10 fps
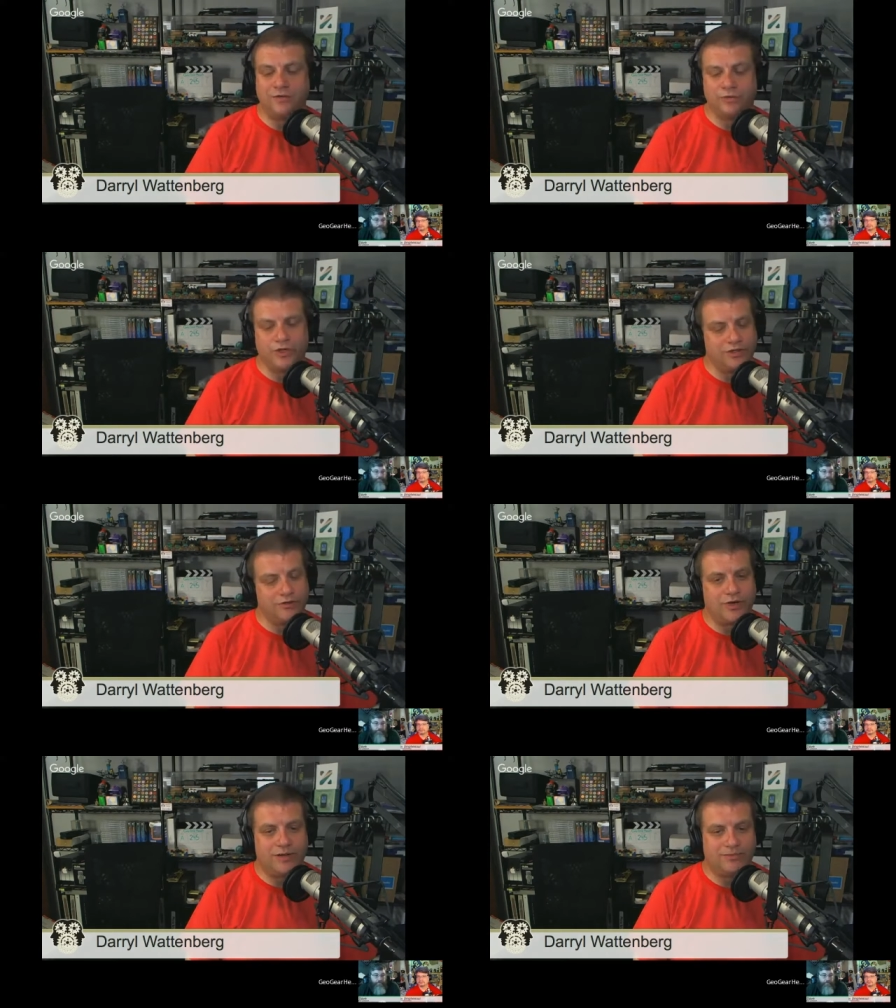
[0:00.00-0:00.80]
we're going to
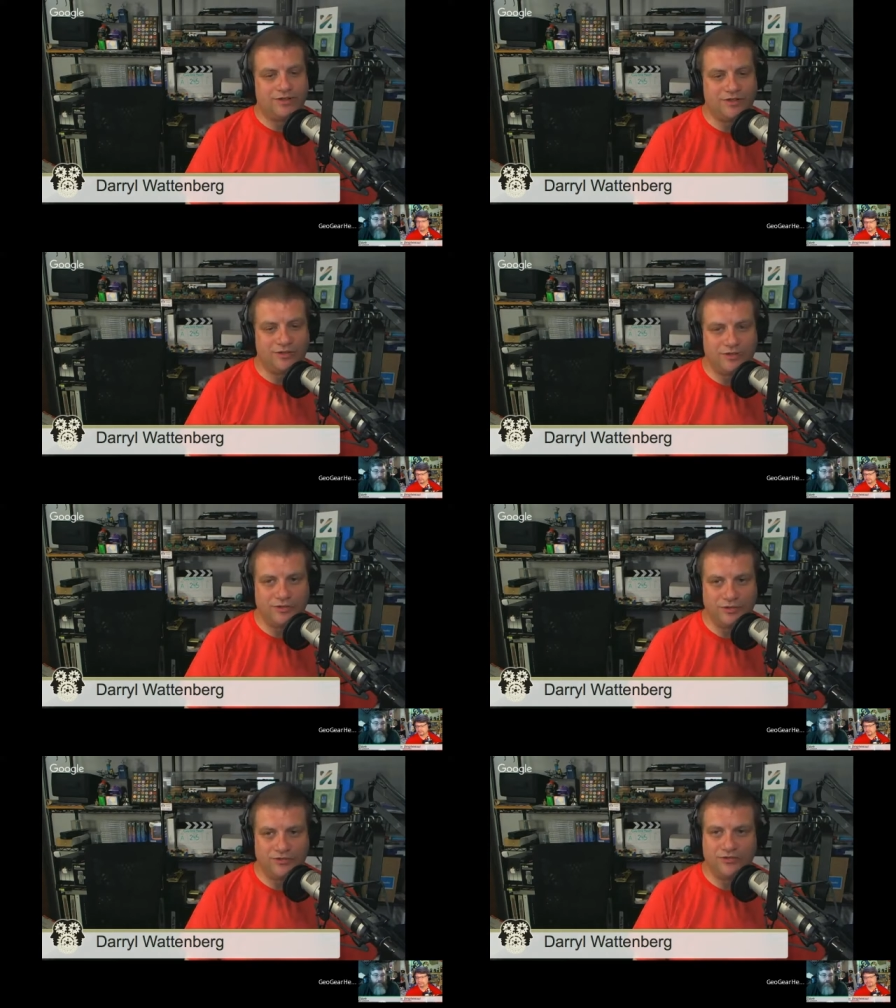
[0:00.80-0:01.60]
drop this in the show
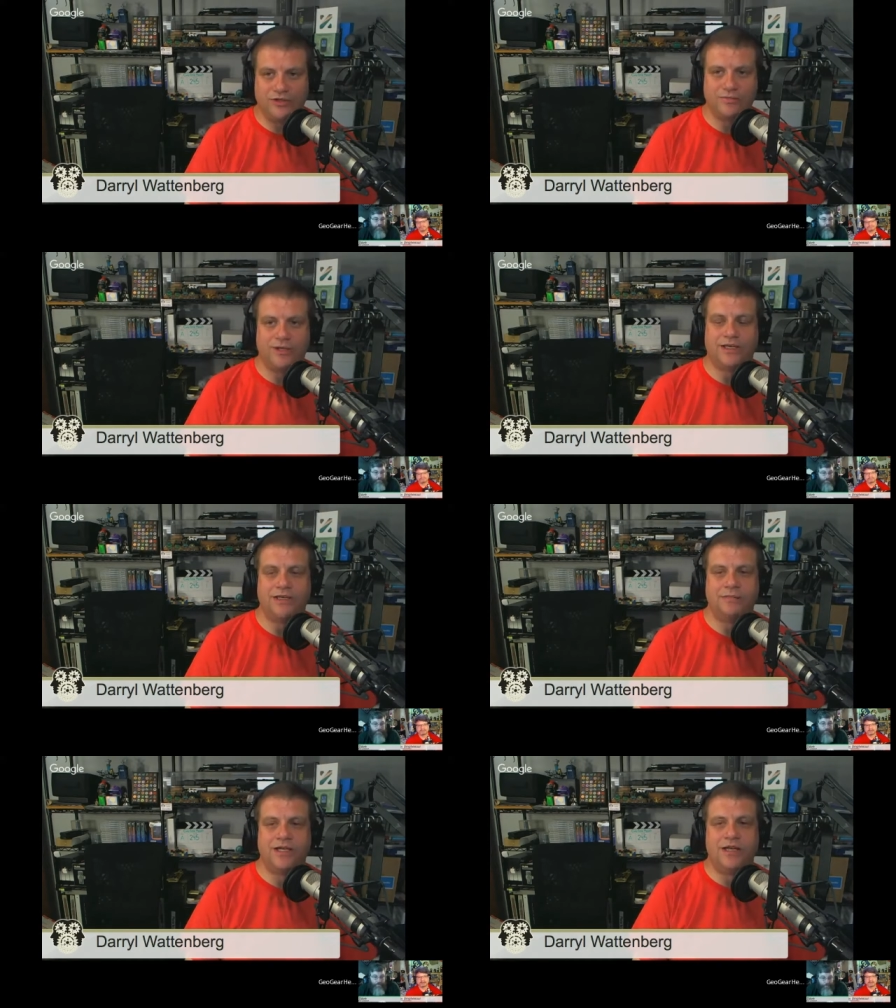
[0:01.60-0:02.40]
notes so you can pick it
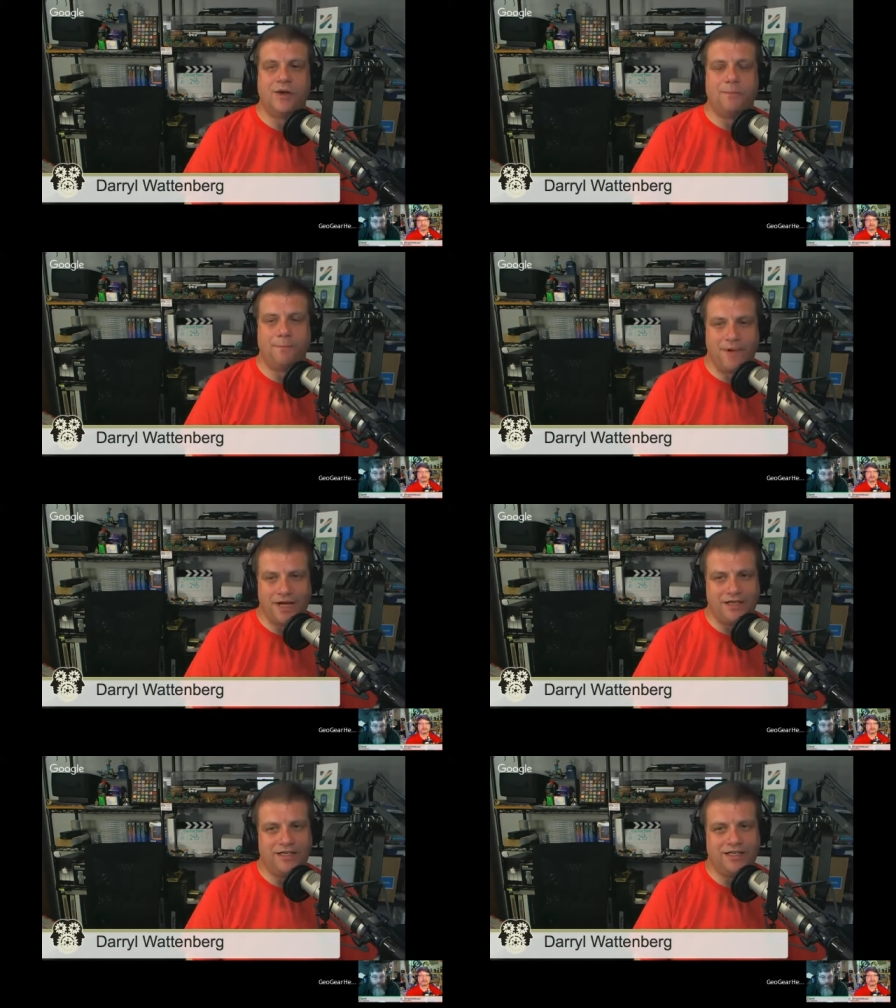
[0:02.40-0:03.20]
up.
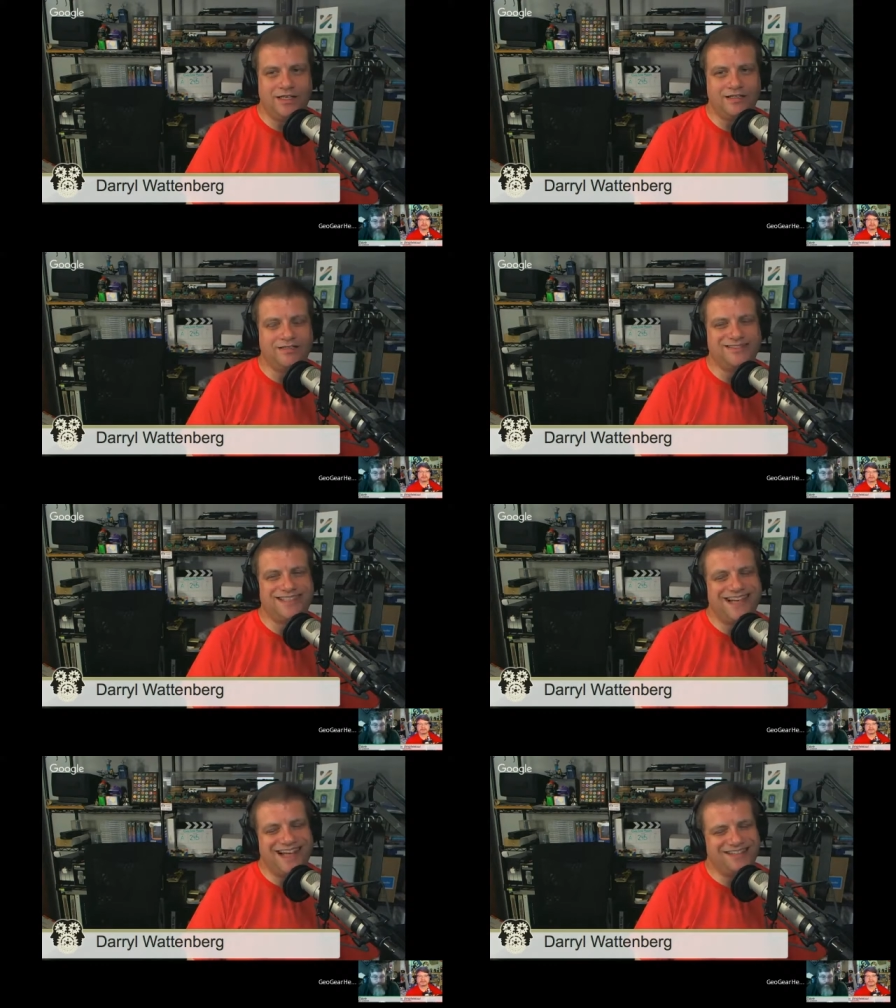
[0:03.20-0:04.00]
But it is
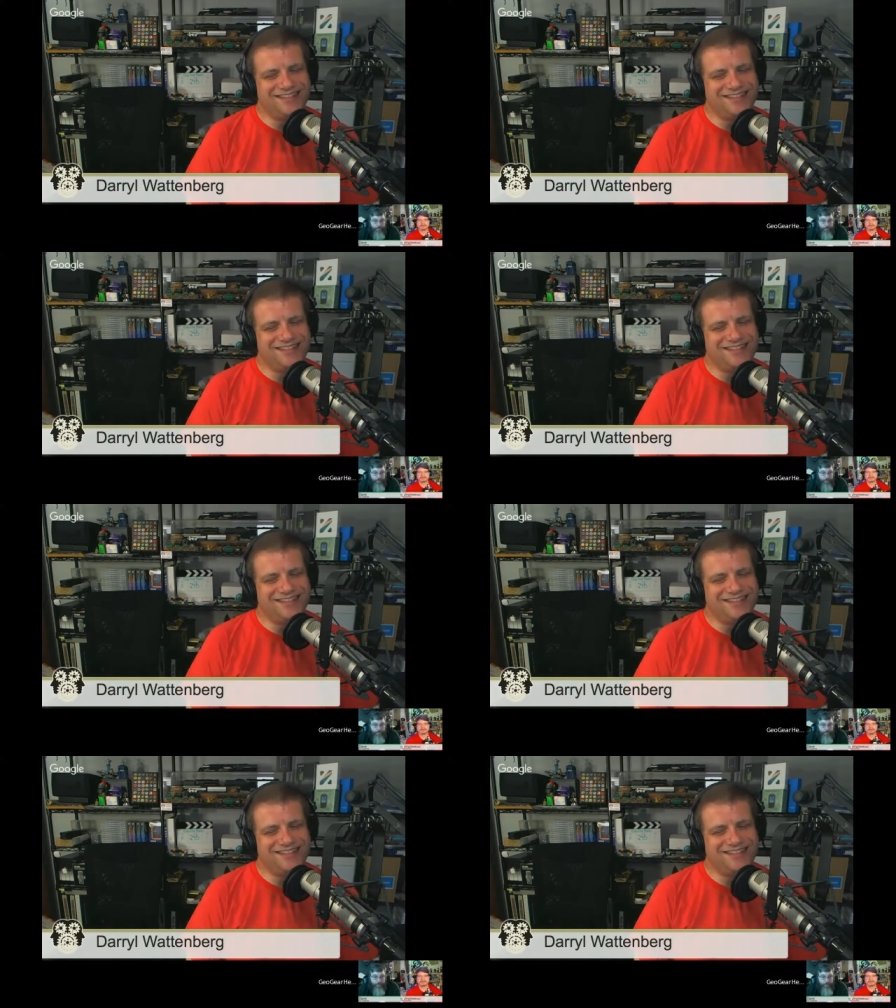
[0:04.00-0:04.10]
not